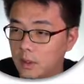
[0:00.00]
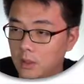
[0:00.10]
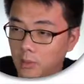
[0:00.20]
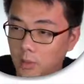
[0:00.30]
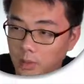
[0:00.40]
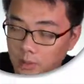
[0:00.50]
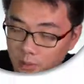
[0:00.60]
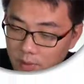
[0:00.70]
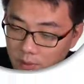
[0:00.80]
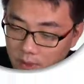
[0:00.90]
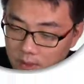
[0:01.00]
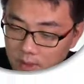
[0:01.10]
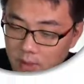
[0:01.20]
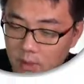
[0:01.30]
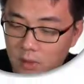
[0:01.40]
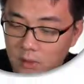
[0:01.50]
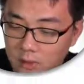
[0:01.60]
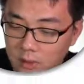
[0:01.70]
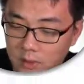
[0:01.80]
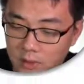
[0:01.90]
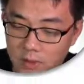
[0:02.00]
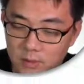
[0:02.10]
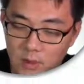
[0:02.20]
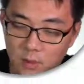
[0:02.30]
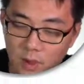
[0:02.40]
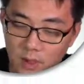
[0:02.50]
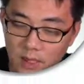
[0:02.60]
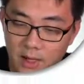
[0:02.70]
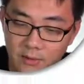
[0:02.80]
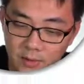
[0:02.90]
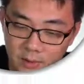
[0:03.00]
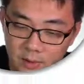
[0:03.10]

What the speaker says: Remember, when you cancel all this, will just be one left.